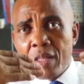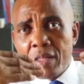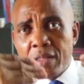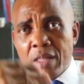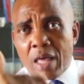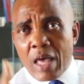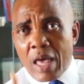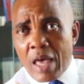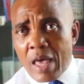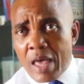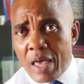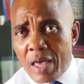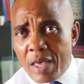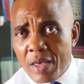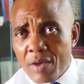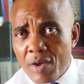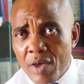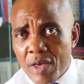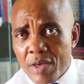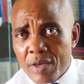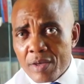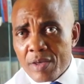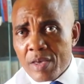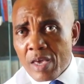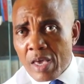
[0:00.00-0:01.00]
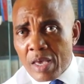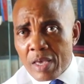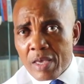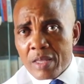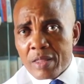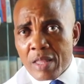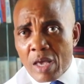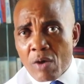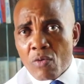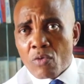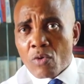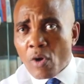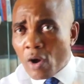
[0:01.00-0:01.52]
they
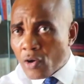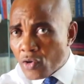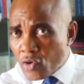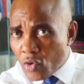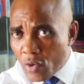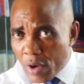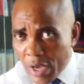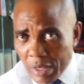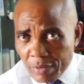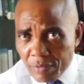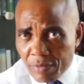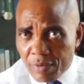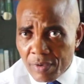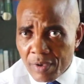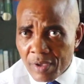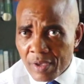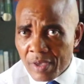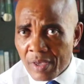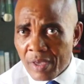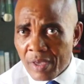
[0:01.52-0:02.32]
will not do it.